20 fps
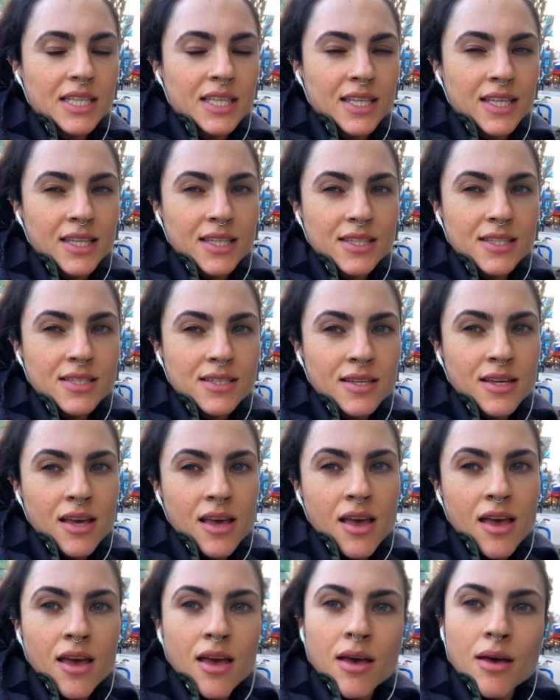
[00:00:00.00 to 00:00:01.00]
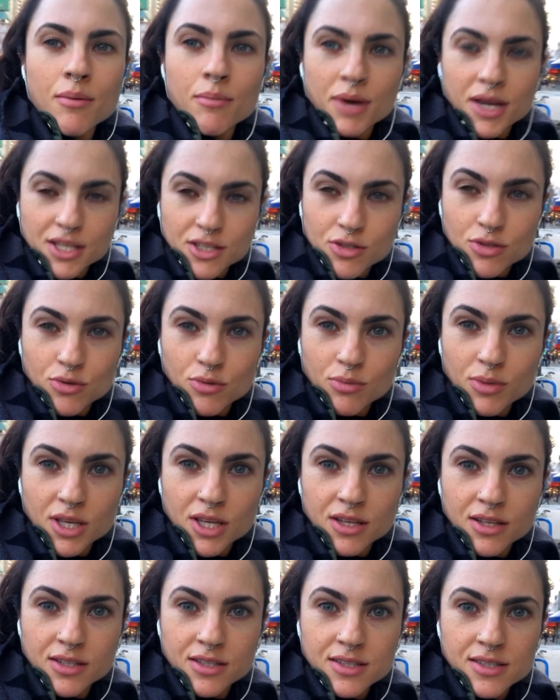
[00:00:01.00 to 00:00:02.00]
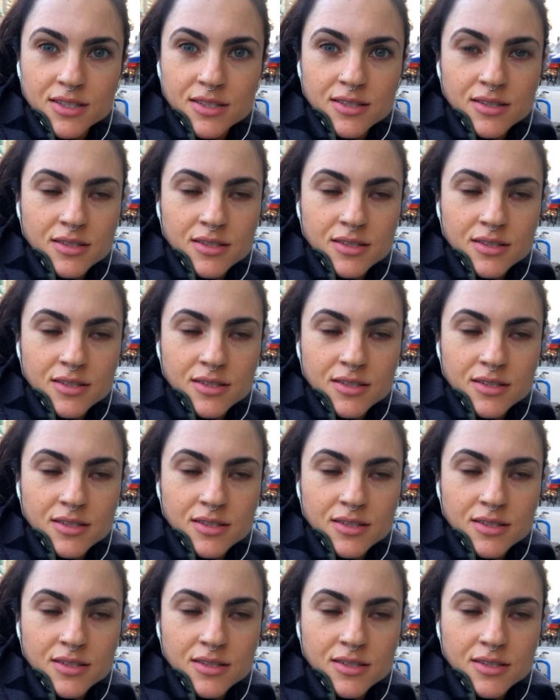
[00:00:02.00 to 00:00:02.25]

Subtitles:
eat my two meals